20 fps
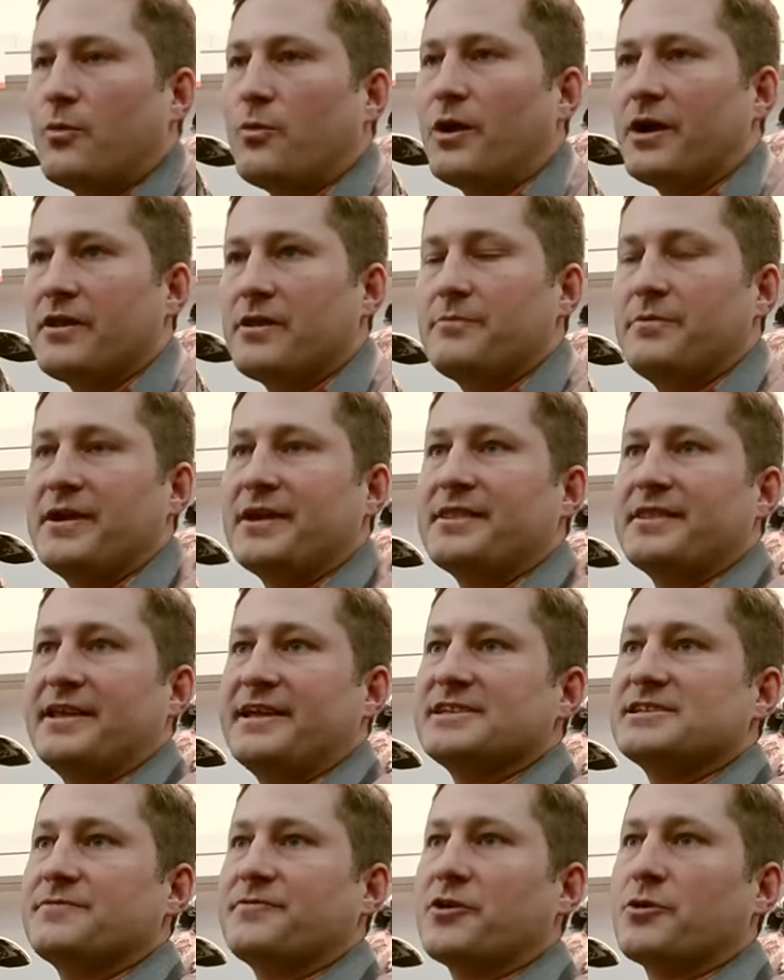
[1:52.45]
one of the big
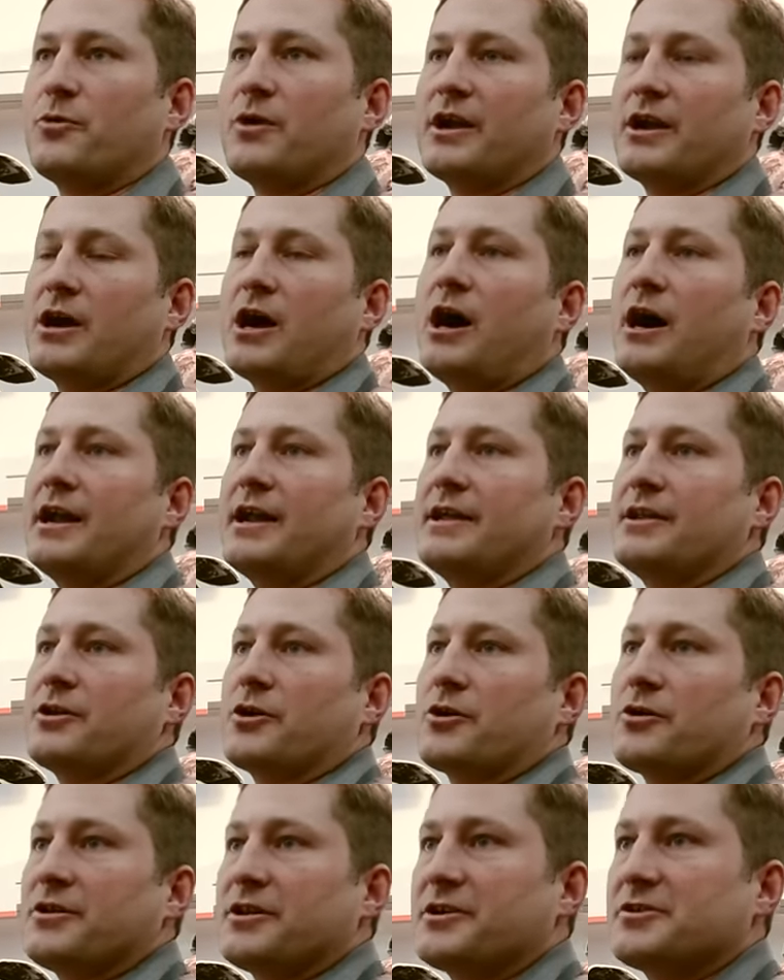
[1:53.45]
things, if you want to hunt it
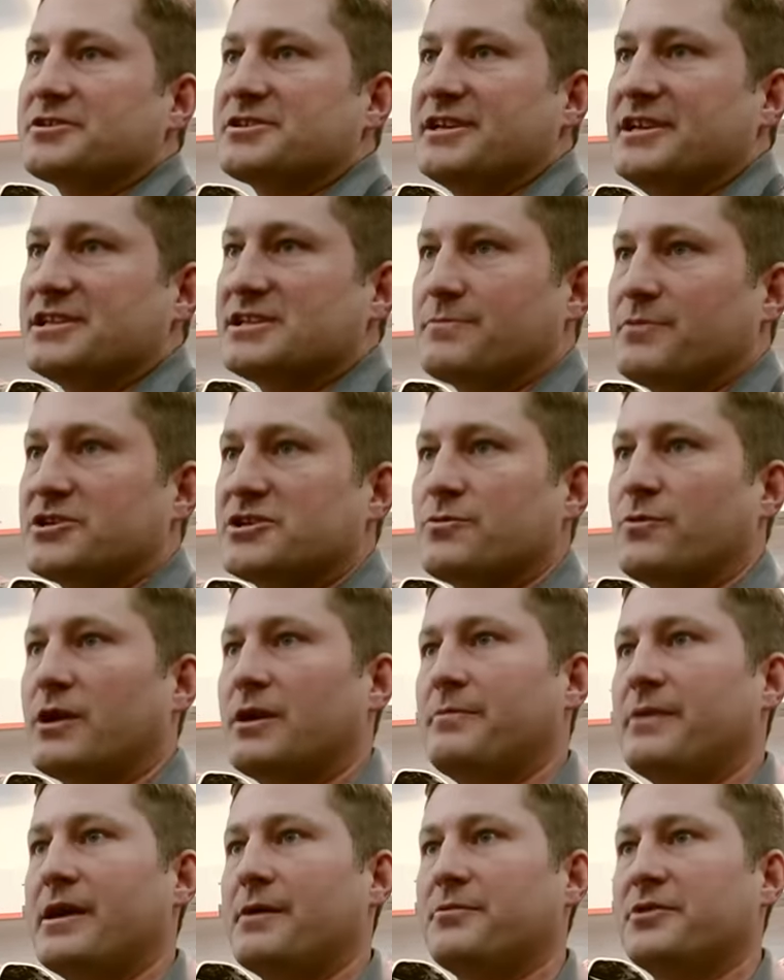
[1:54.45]
in the earlier season, but you
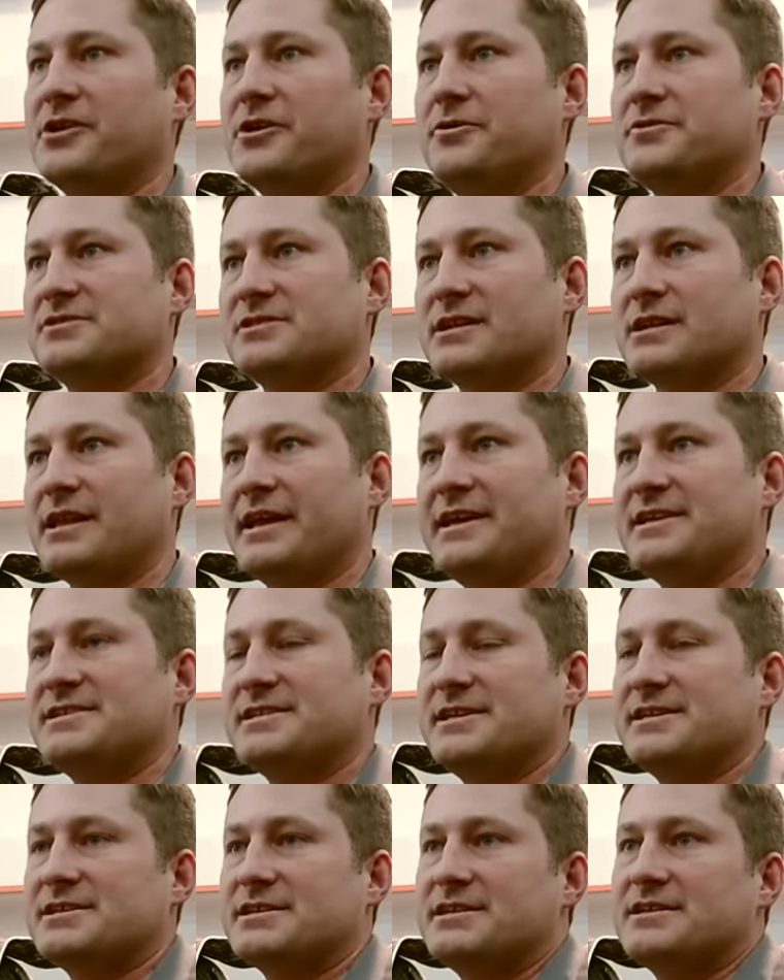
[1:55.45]
want to be able to use it in the
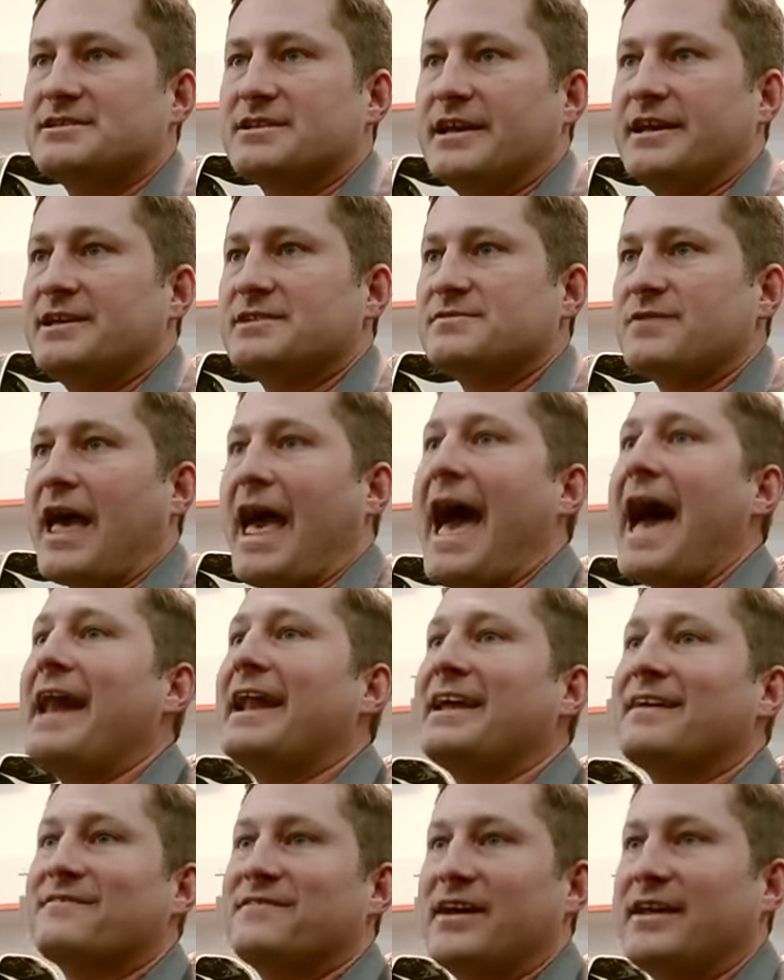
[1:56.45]
late season, is
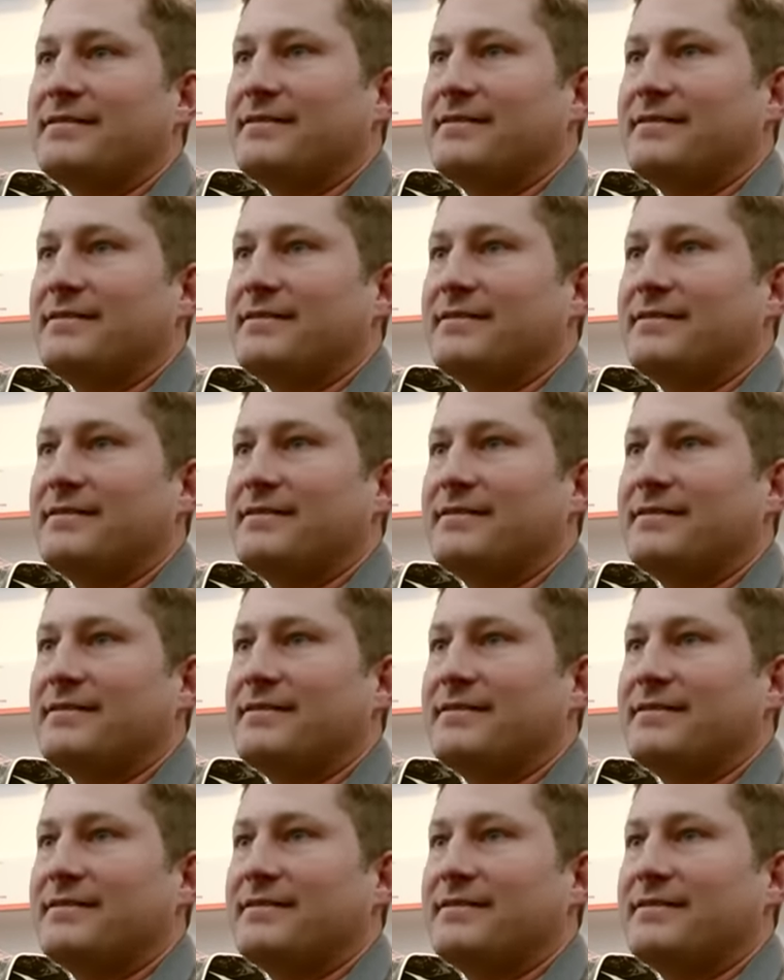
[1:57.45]
adding